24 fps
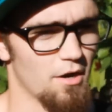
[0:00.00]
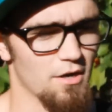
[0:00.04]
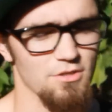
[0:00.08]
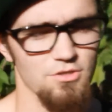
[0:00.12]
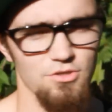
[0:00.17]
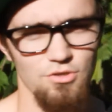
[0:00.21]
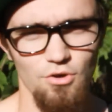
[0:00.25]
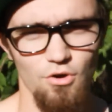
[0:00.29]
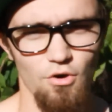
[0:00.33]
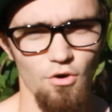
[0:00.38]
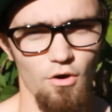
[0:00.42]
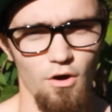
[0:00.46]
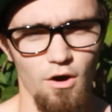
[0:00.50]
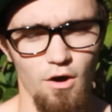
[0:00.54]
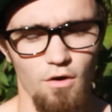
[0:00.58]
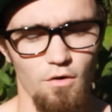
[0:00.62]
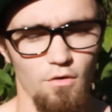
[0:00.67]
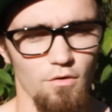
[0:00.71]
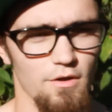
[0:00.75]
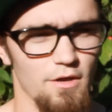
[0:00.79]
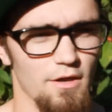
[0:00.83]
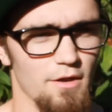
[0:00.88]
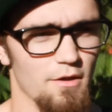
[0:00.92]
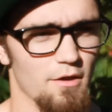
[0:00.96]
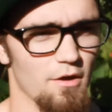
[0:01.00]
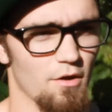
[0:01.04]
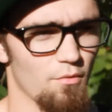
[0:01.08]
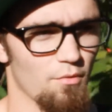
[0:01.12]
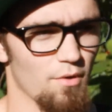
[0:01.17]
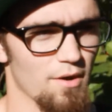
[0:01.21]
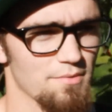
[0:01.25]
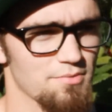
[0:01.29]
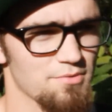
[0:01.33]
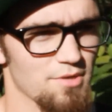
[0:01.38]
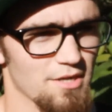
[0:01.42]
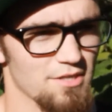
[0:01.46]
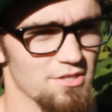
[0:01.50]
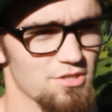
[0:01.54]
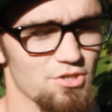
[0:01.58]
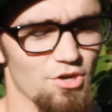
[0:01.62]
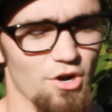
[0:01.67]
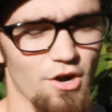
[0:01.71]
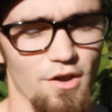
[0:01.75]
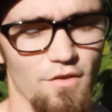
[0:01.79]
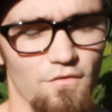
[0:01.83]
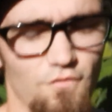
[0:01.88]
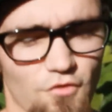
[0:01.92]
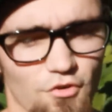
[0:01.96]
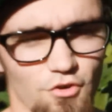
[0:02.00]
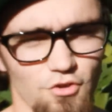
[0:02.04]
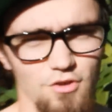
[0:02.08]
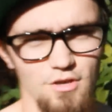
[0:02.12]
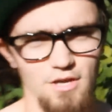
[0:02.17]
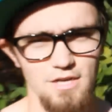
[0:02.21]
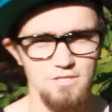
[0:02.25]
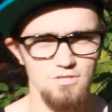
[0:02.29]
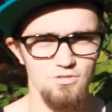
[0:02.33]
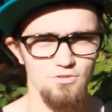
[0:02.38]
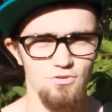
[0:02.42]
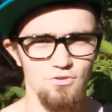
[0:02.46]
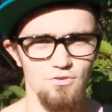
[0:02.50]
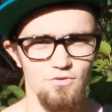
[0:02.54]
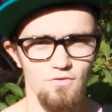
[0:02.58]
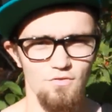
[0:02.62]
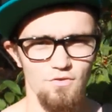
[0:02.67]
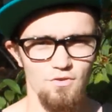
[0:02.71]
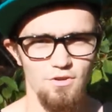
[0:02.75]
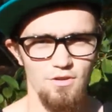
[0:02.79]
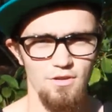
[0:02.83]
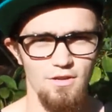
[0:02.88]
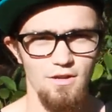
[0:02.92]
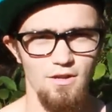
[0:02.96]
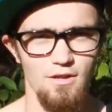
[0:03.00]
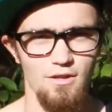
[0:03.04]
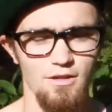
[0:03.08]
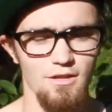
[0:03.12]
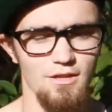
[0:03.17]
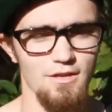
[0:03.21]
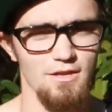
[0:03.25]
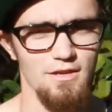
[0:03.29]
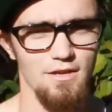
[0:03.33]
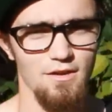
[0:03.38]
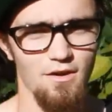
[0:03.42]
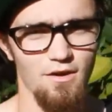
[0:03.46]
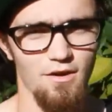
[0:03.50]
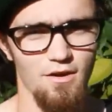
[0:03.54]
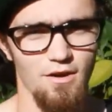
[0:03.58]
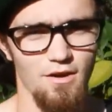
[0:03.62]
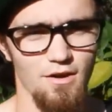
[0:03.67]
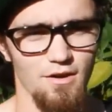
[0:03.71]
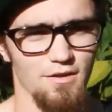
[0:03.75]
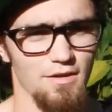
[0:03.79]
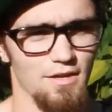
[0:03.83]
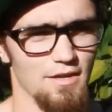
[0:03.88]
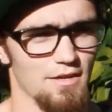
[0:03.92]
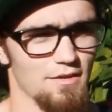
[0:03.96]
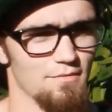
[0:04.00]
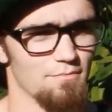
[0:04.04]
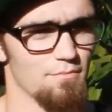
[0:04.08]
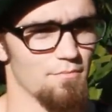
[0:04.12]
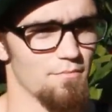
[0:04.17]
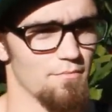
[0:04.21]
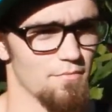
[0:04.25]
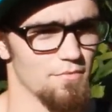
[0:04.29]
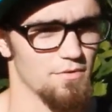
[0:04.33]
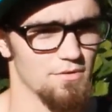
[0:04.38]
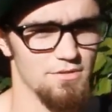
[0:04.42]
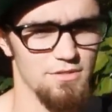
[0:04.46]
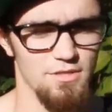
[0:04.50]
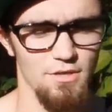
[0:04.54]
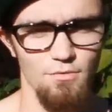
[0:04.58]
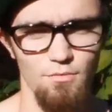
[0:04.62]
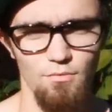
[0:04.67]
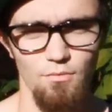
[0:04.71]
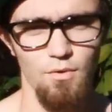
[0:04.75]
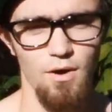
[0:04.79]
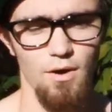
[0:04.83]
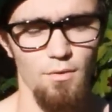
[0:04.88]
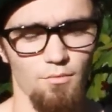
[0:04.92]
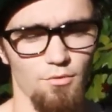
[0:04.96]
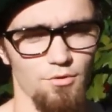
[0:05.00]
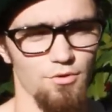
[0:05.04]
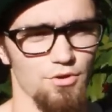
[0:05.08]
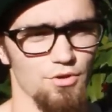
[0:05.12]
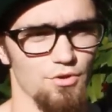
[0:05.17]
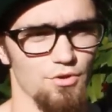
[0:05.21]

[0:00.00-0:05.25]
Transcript: Also, I'll get a website started for you guys to click on and see what we're